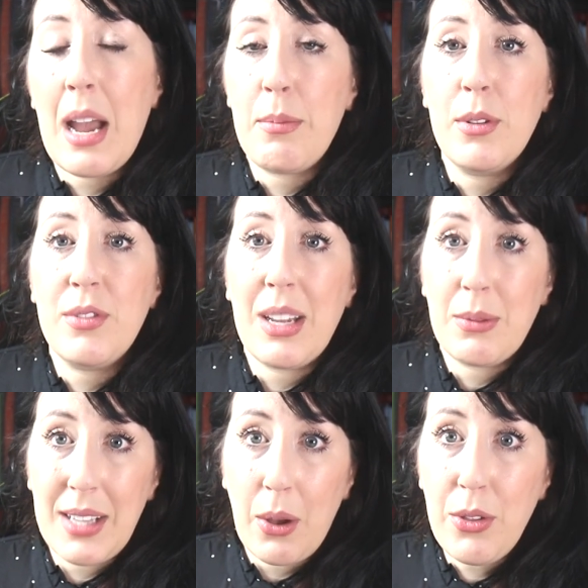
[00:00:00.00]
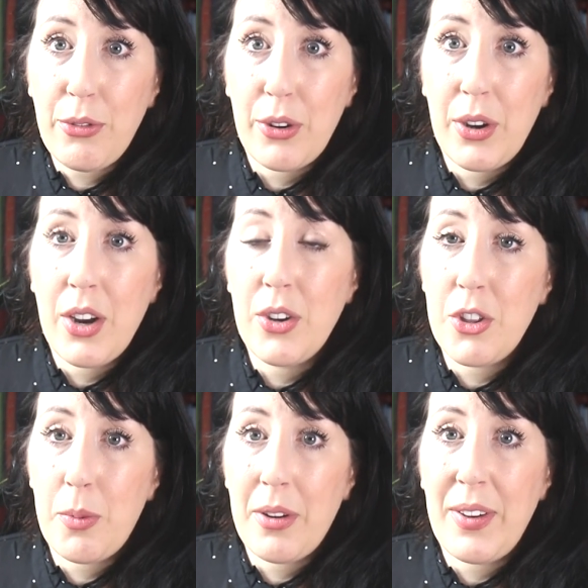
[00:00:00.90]
I moved down south for
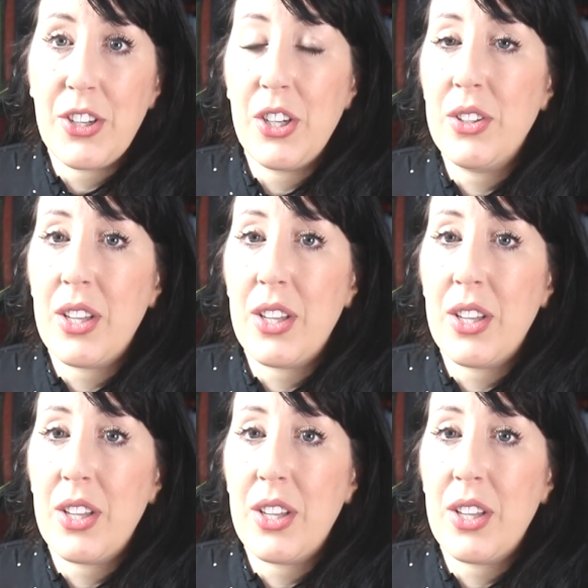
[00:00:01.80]
another profession.